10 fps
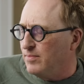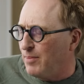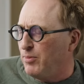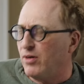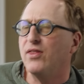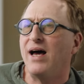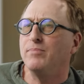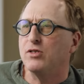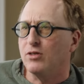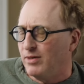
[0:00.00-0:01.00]
My book
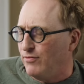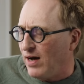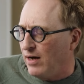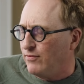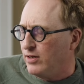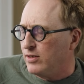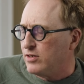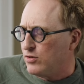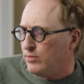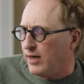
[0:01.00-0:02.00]
Them took me five
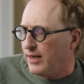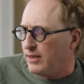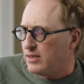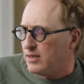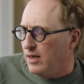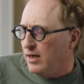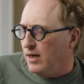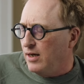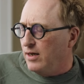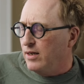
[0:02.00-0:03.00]
years to write.
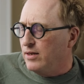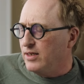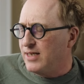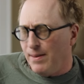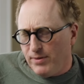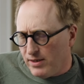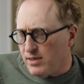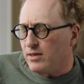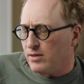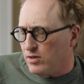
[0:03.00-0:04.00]
The
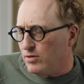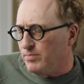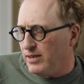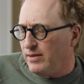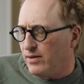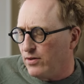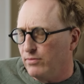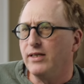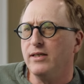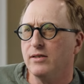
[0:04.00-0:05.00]
Debutante took me
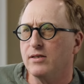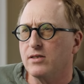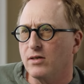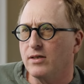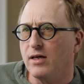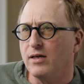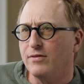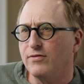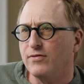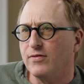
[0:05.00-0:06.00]
three years on and
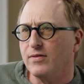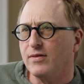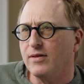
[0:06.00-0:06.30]
off.